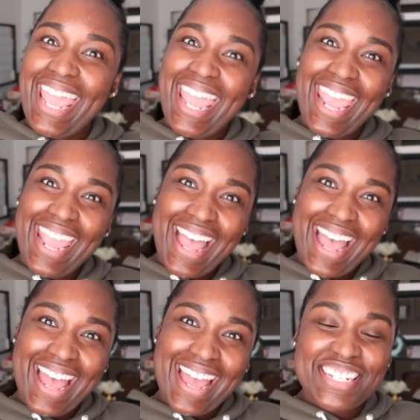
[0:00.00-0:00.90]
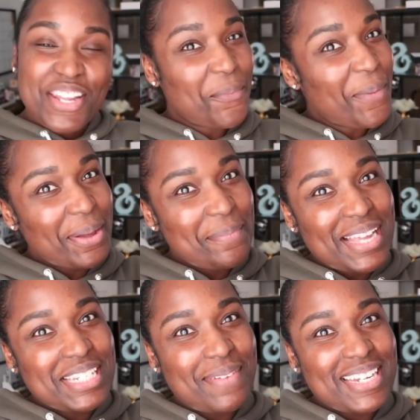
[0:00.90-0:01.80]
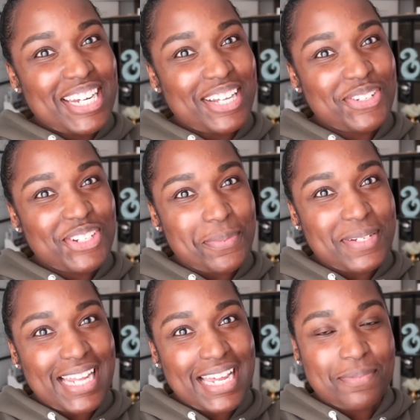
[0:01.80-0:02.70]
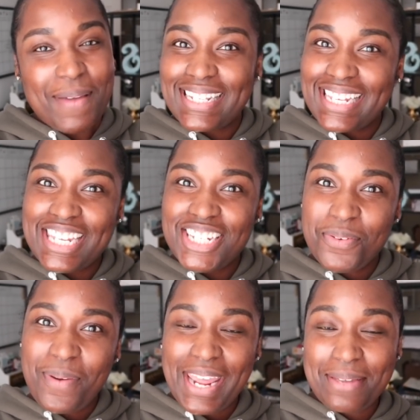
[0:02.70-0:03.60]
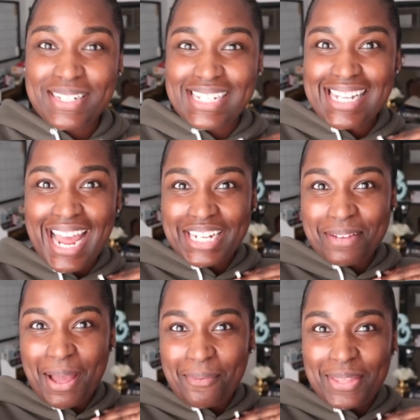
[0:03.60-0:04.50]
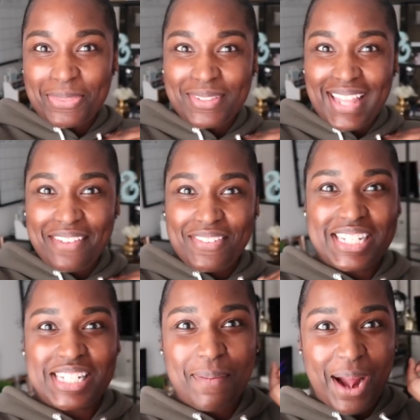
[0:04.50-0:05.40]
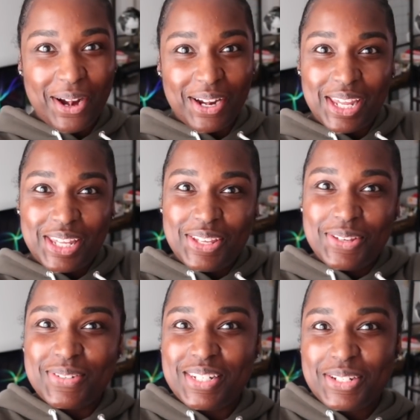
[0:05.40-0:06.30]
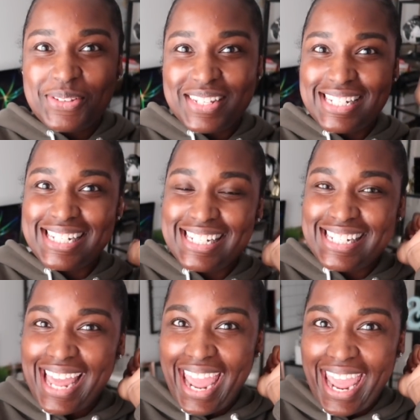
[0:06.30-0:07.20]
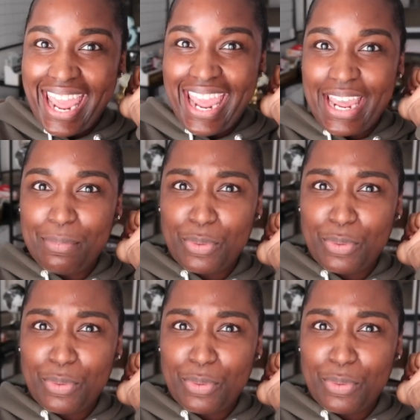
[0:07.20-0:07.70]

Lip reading: Hey guys, welcome back to my channel, Sharpe Designs by Lakeisha, where I am designing my way through life and inspiring you to do the same.